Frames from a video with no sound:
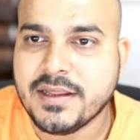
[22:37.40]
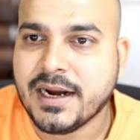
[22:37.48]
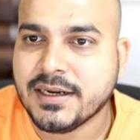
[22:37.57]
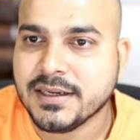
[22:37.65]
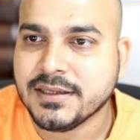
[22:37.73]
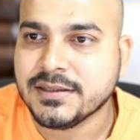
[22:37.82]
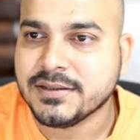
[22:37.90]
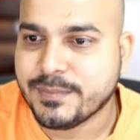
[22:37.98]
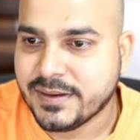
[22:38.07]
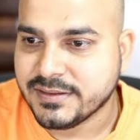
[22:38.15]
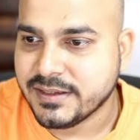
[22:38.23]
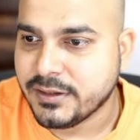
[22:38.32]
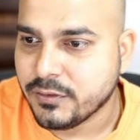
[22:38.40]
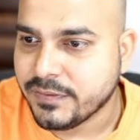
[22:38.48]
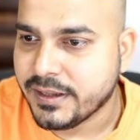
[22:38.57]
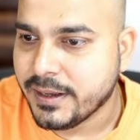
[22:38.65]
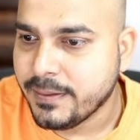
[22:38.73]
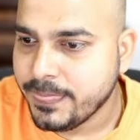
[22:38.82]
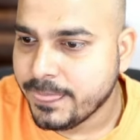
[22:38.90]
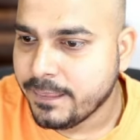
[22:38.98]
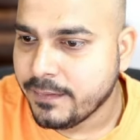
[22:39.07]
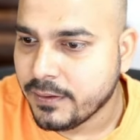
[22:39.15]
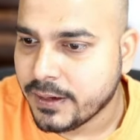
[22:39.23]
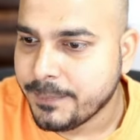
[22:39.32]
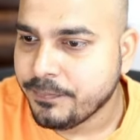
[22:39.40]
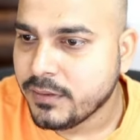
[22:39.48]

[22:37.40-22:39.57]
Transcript: that is present over there okay